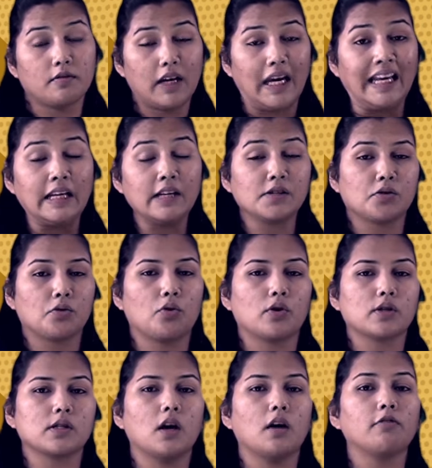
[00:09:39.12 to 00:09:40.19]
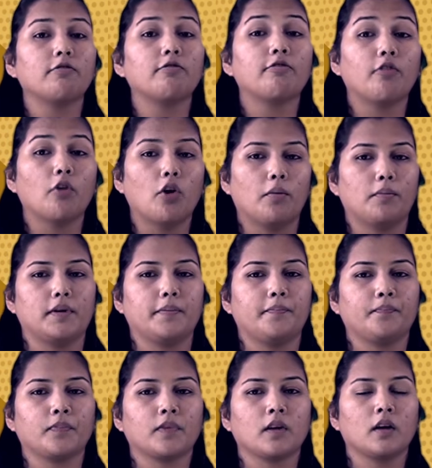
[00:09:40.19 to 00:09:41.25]
igneous rocks are formed.
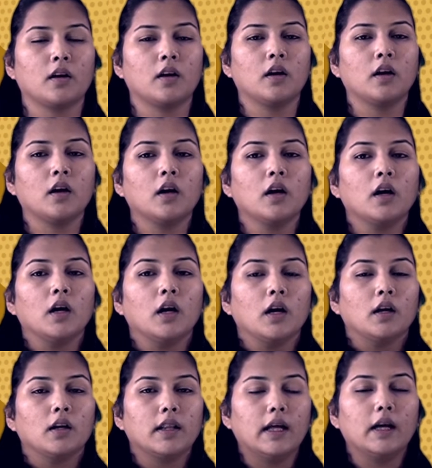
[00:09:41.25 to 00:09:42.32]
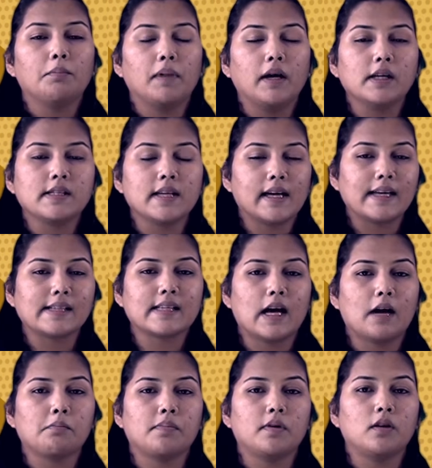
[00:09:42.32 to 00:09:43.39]
The basic
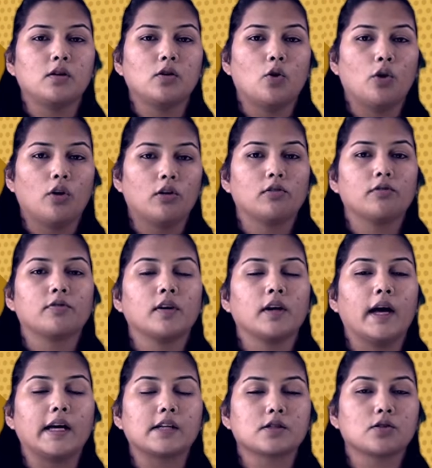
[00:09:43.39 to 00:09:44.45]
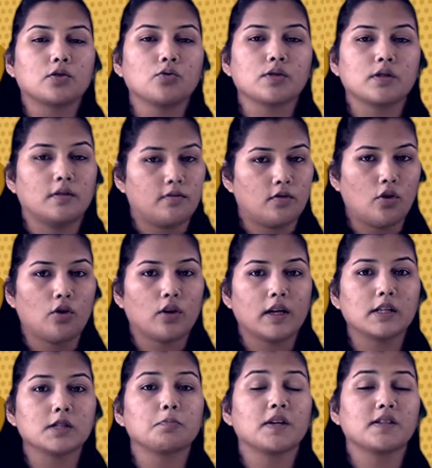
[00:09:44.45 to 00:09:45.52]
example of extrusive rock
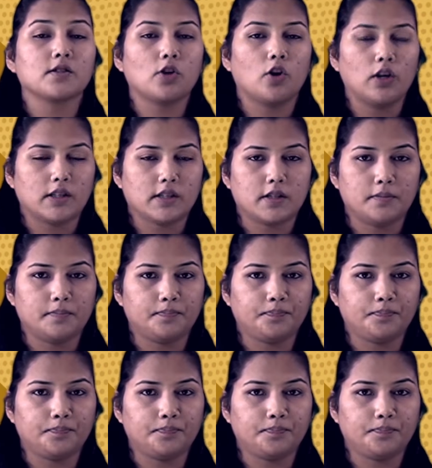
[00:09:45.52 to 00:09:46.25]
is basalt.